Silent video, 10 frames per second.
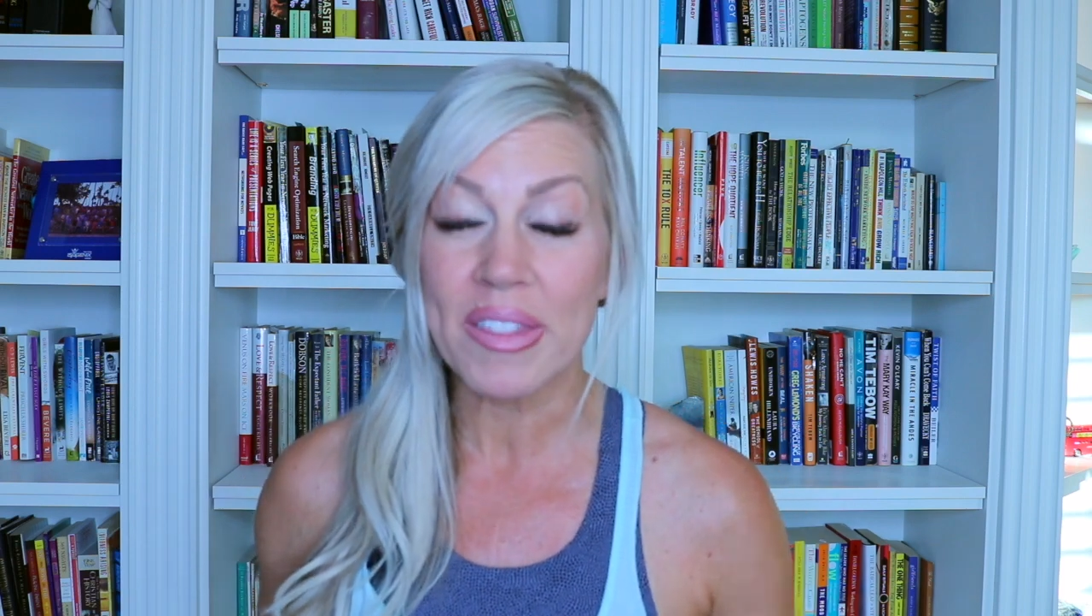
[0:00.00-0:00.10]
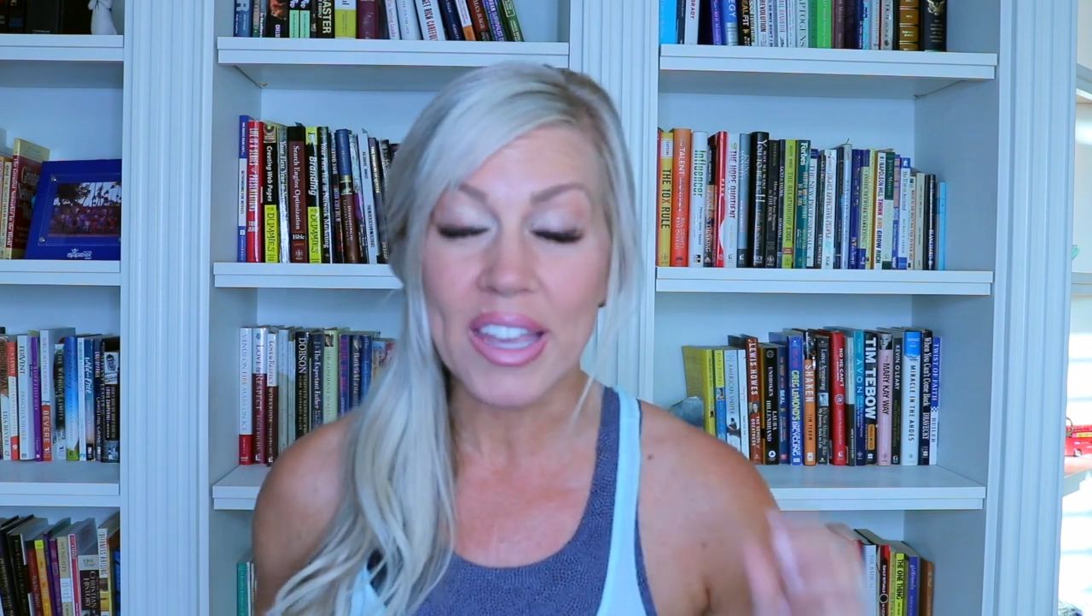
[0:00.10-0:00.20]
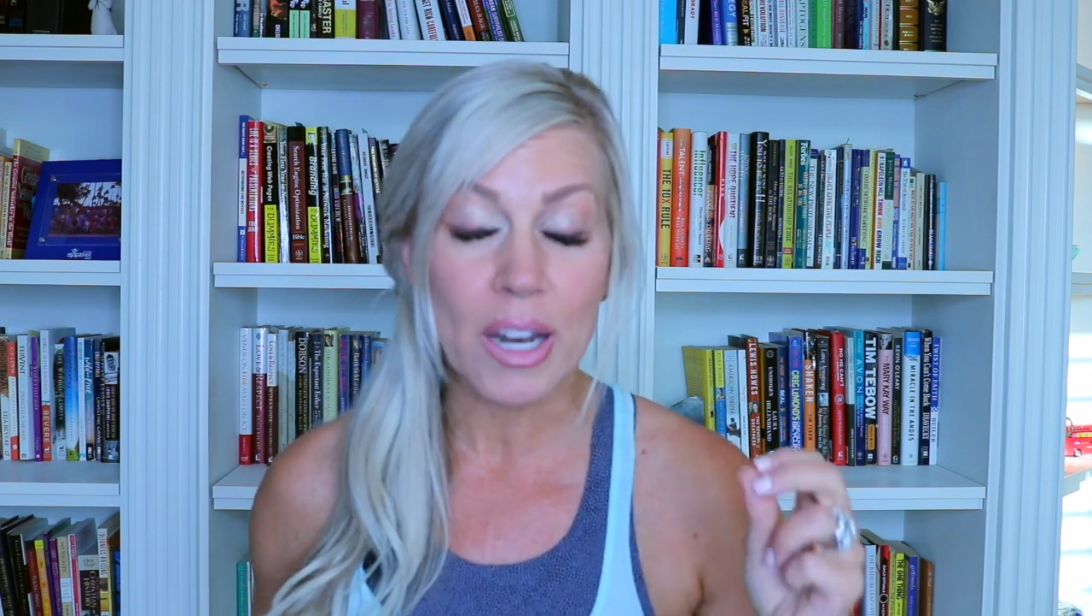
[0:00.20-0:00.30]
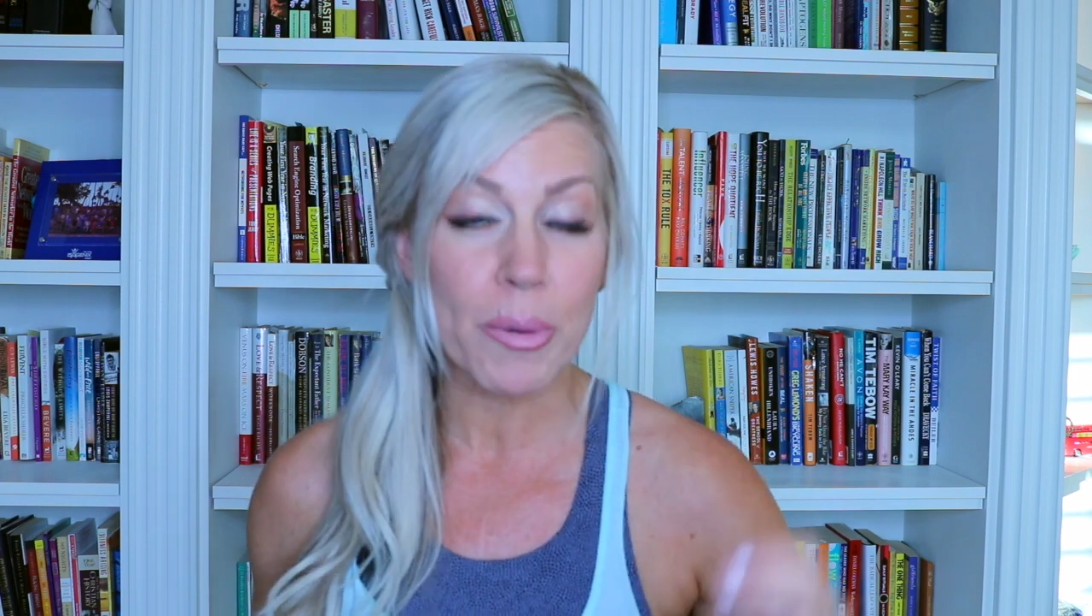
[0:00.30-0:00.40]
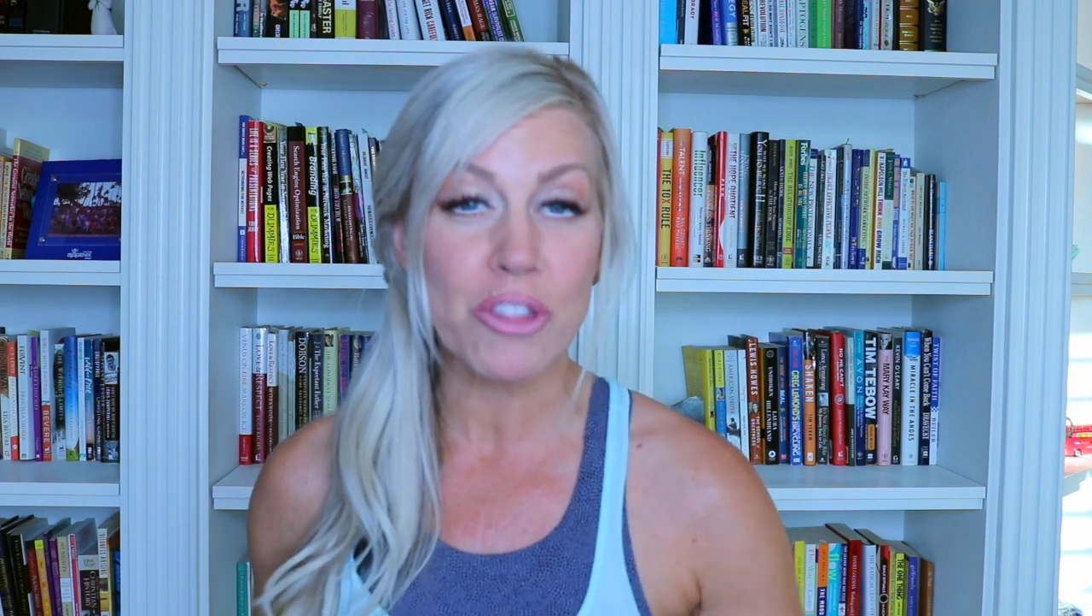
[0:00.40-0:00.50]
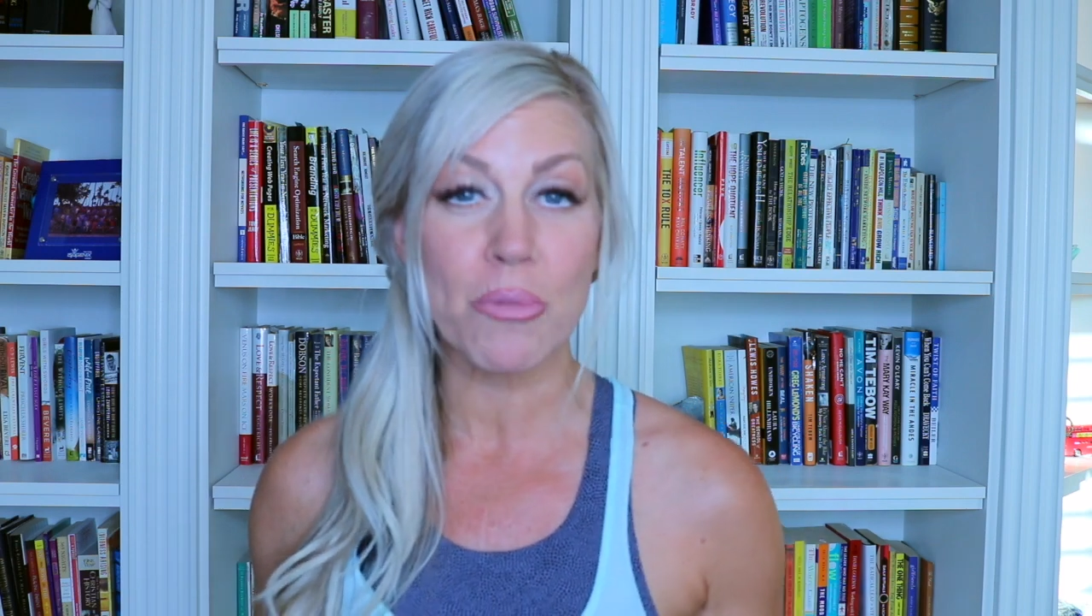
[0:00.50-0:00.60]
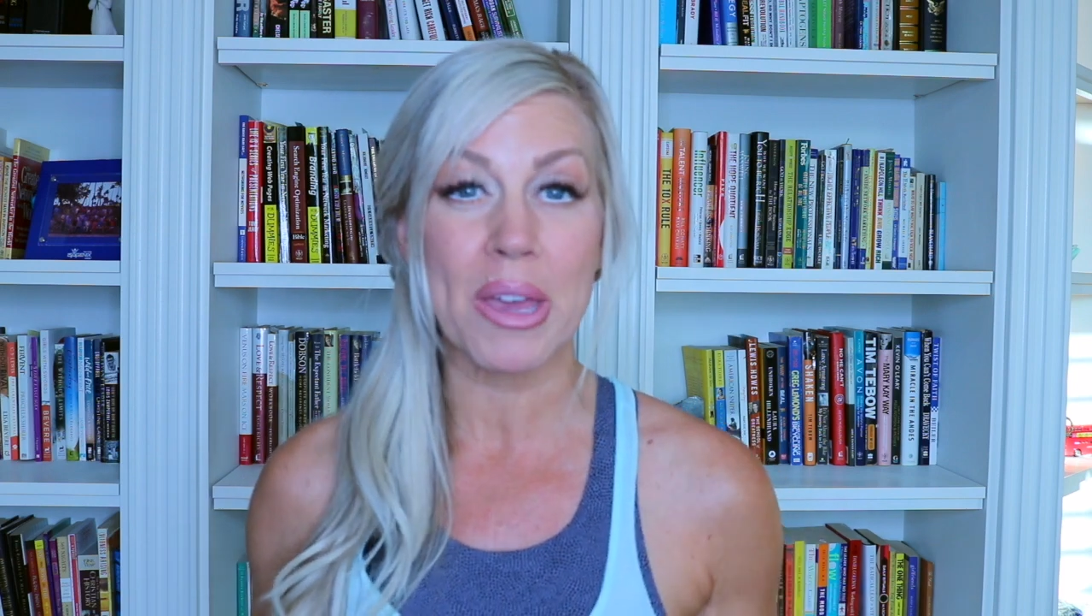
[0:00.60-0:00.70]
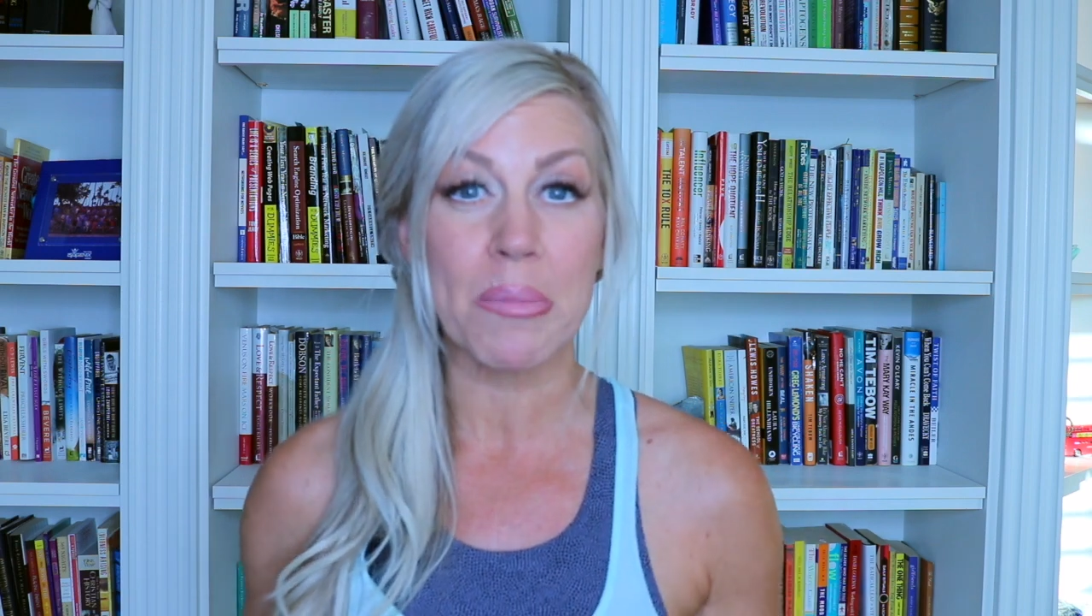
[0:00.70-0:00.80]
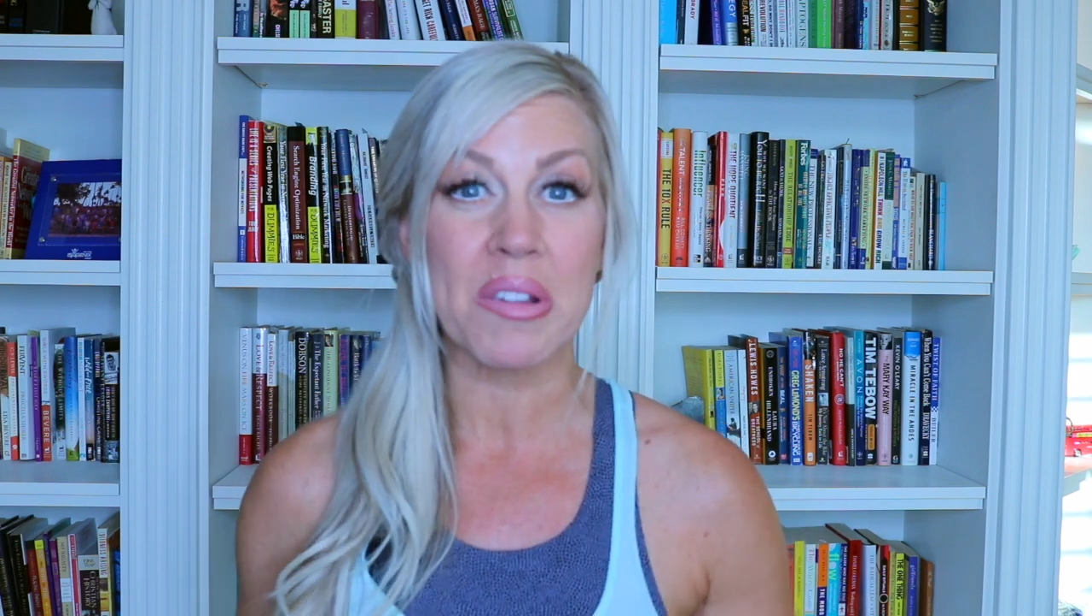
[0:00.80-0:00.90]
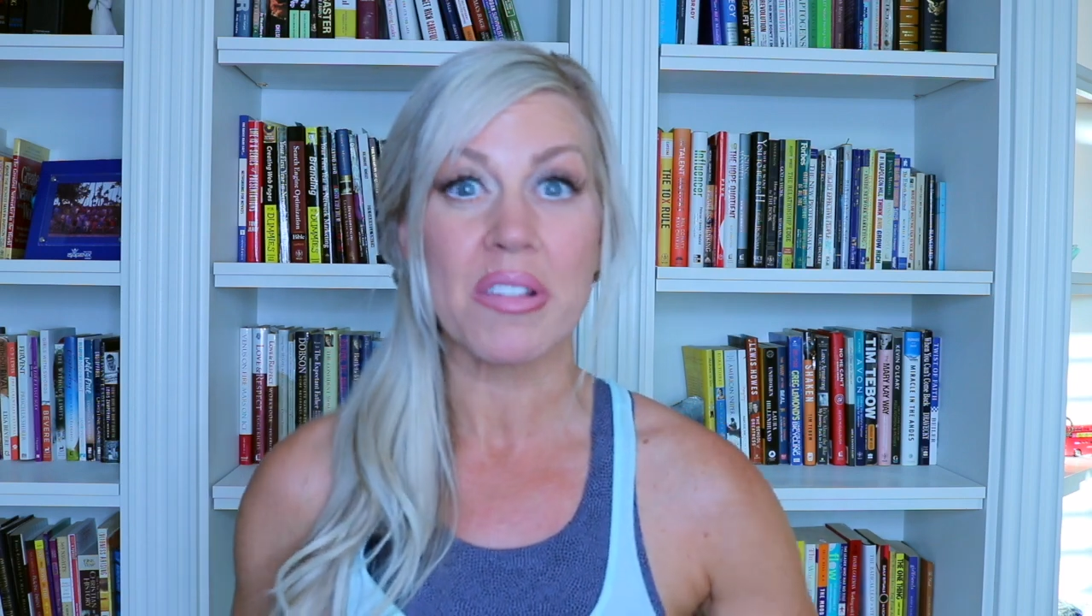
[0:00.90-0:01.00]
they get a bunch of
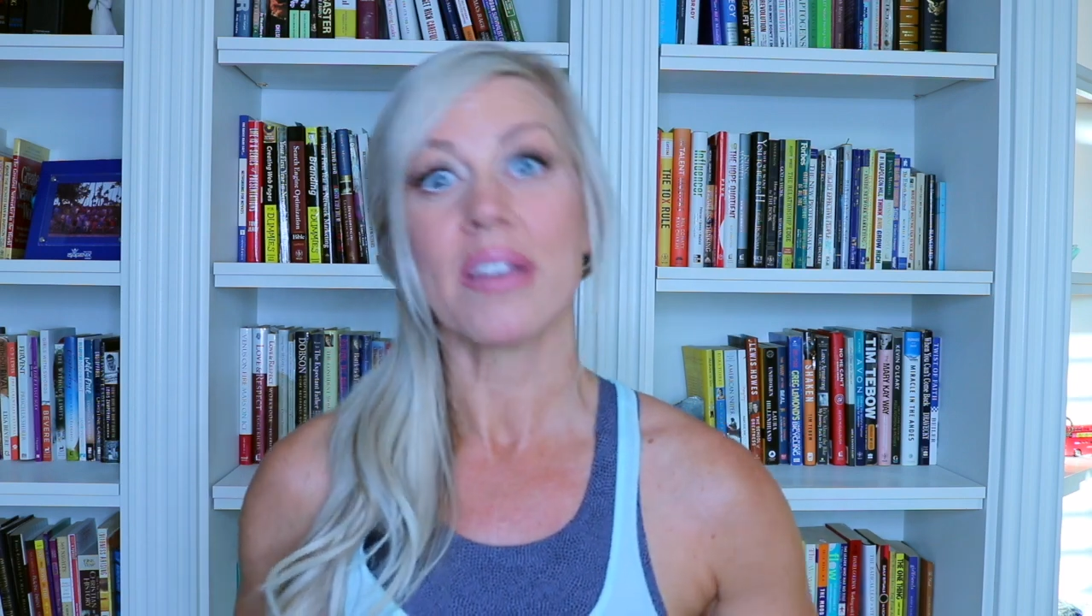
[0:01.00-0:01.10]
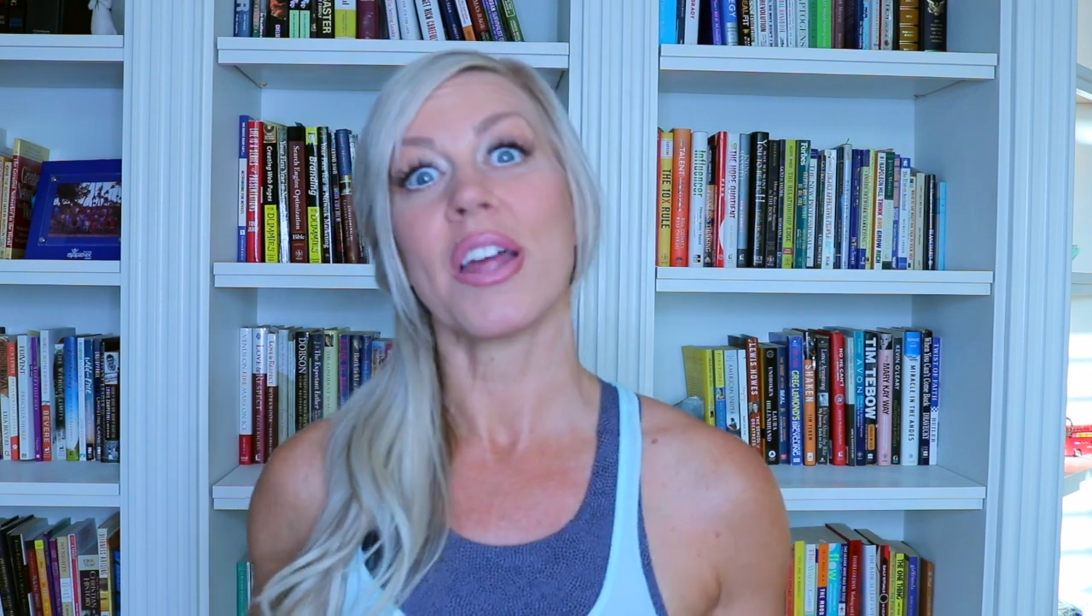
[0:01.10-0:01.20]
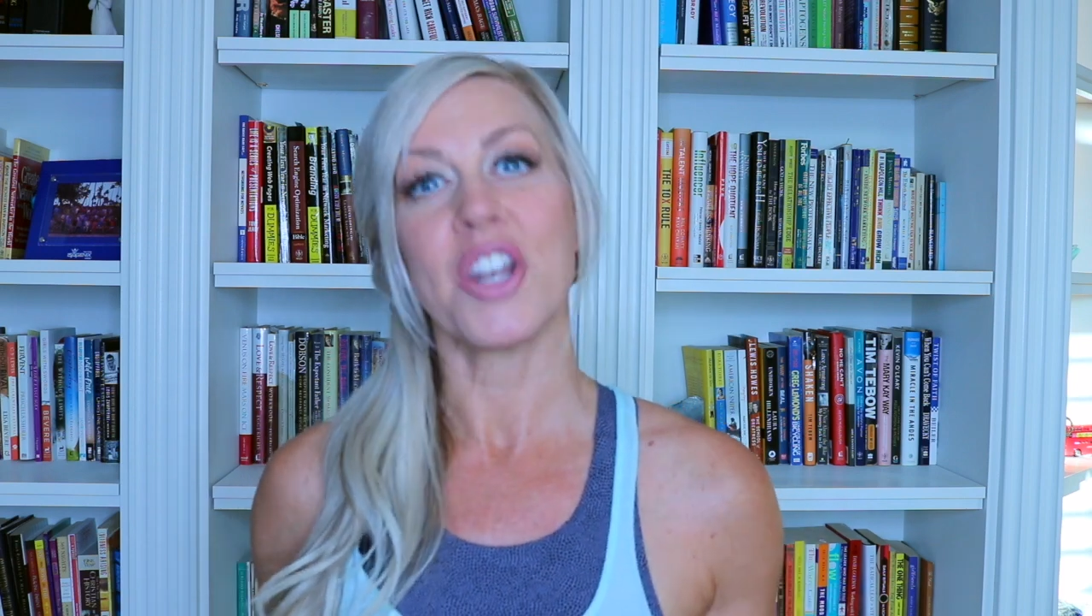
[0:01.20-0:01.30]
maybes,